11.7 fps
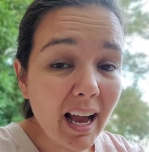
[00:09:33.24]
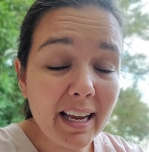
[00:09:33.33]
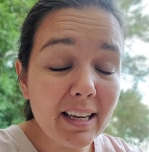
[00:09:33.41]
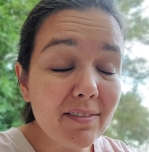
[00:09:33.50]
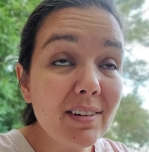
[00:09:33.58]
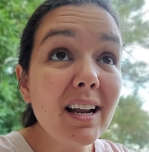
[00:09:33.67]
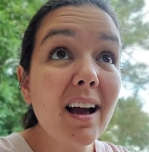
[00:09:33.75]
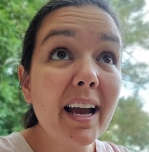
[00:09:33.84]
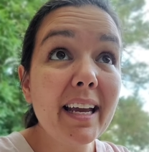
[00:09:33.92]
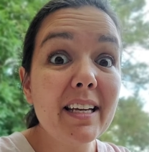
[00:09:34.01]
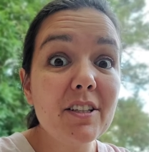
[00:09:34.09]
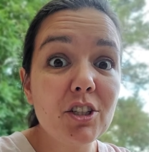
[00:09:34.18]
even
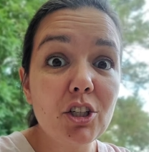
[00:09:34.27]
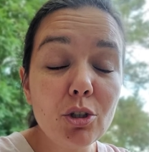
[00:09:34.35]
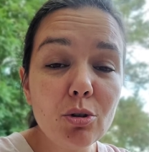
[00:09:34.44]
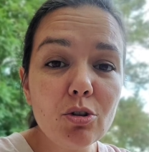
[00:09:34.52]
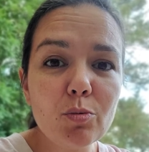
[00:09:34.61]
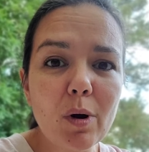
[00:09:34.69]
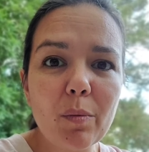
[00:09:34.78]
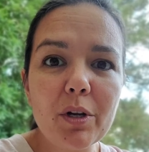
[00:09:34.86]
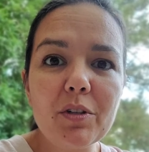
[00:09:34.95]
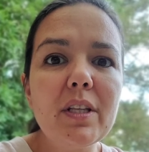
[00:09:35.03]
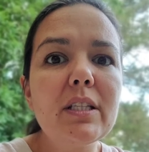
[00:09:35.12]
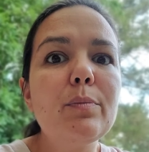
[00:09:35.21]
height is a huge one when you
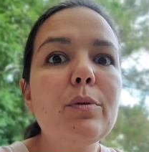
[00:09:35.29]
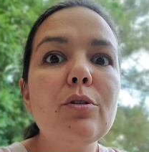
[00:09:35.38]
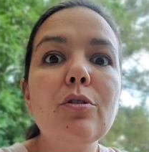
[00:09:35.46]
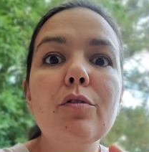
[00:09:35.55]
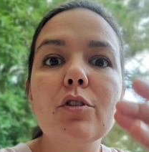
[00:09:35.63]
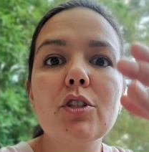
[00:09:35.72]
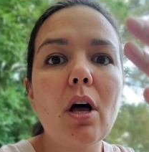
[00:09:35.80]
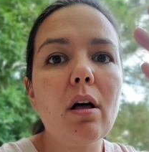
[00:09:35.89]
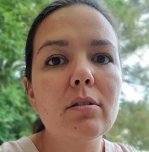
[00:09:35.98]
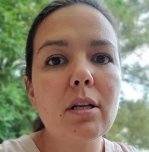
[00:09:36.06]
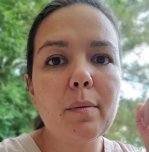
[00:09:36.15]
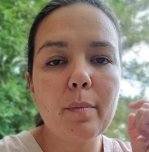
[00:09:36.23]
see these beautiful, tall,
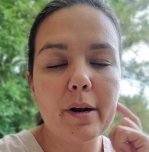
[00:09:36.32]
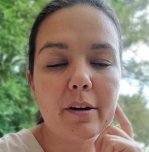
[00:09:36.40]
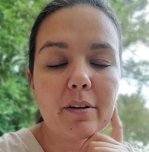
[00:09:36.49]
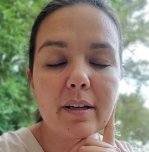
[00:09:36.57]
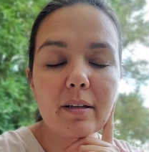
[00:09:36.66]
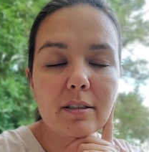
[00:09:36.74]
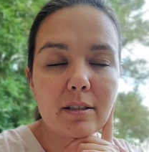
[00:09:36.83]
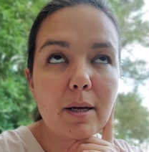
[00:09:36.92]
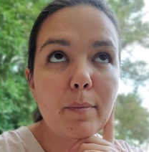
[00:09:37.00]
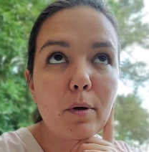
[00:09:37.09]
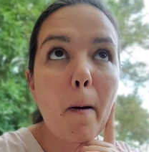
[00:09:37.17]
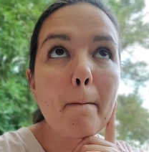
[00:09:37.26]
double
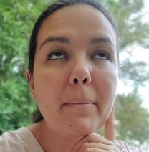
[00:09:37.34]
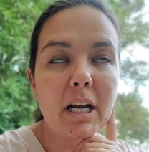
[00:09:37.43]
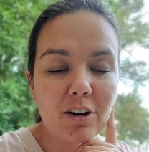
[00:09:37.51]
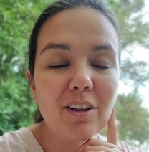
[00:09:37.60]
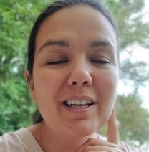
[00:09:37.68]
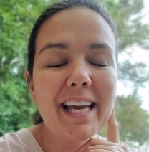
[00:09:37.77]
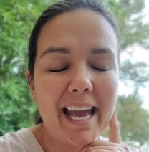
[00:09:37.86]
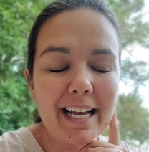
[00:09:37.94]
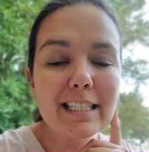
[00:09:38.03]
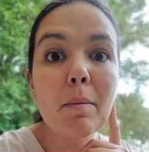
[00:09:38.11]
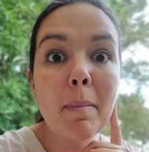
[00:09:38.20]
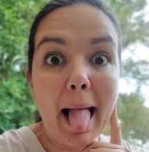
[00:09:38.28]
barrel
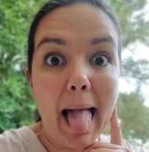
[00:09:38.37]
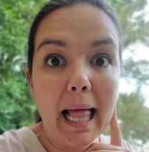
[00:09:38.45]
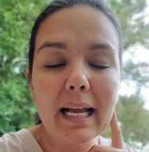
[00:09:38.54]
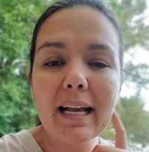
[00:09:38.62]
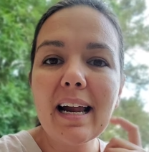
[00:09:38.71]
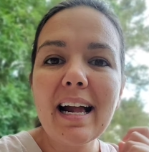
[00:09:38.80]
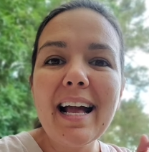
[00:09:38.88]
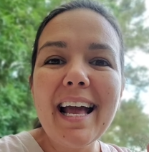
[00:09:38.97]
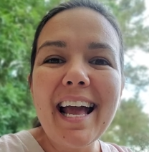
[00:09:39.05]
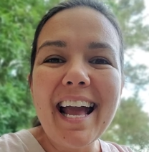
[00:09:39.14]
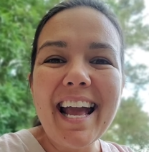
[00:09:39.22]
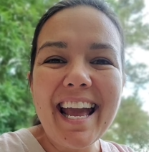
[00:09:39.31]
cakes. Blah.
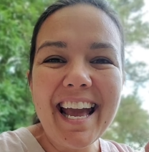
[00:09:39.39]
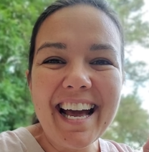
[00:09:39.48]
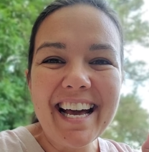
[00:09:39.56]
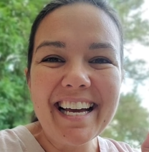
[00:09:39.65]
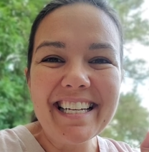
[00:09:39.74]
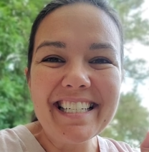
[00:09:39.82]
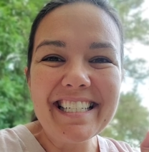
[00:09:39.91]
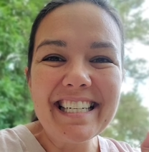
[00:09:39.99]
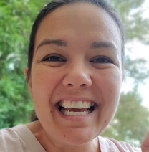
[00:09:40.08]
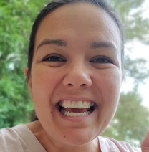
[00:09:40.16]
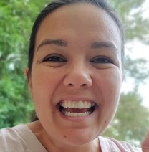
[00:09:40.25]
And,